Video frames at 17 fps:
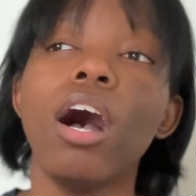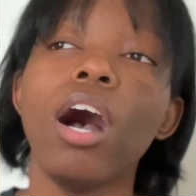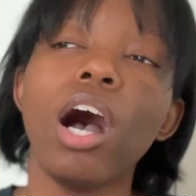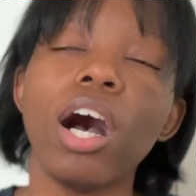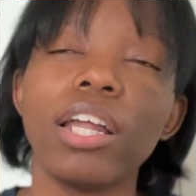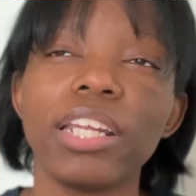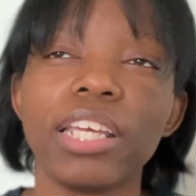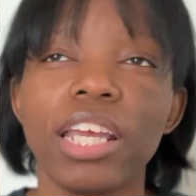
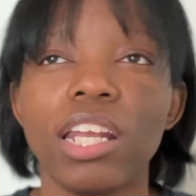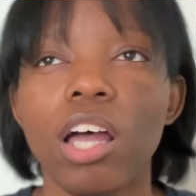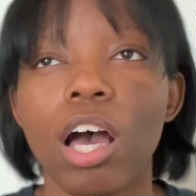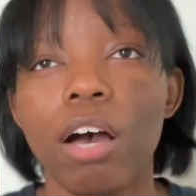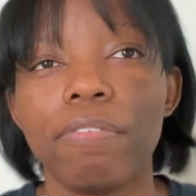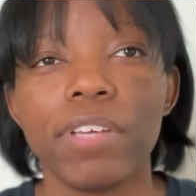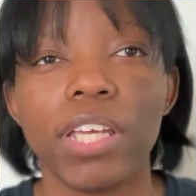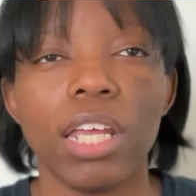On again,
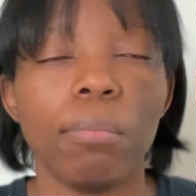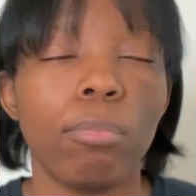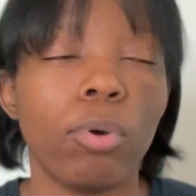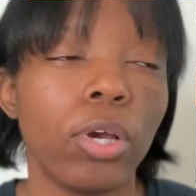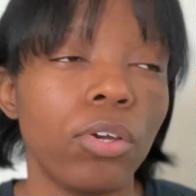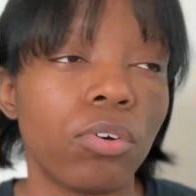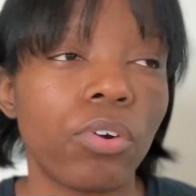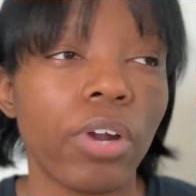off again,
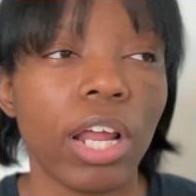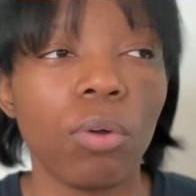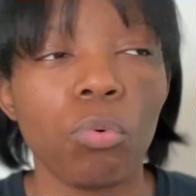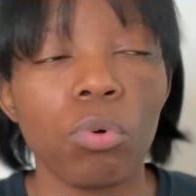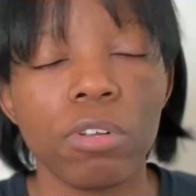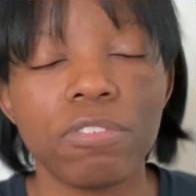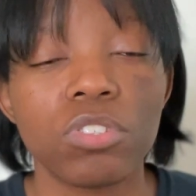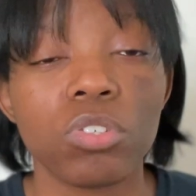boy who cried
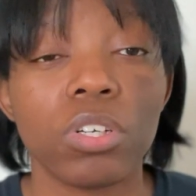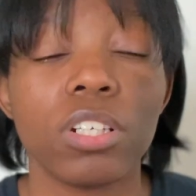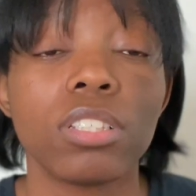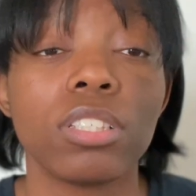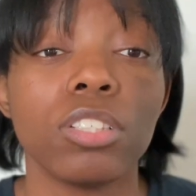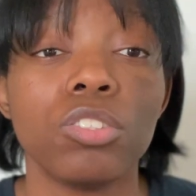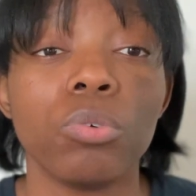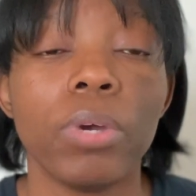wolf sort of
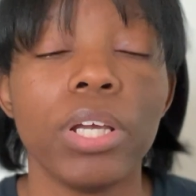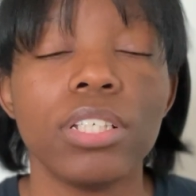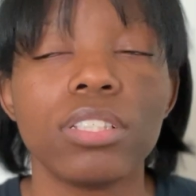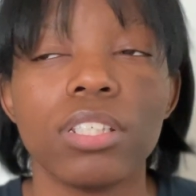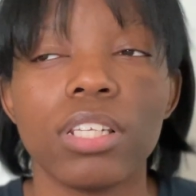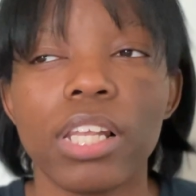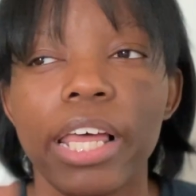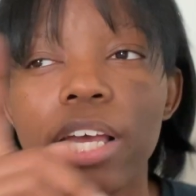
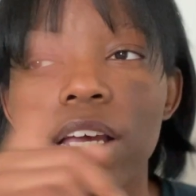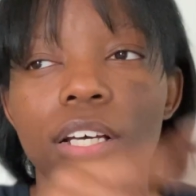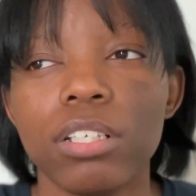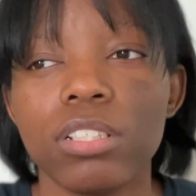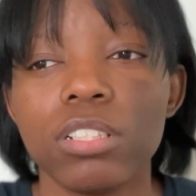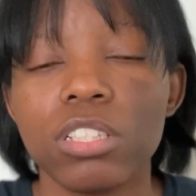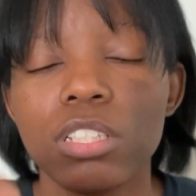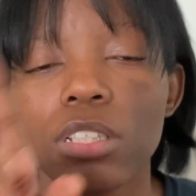situation, like a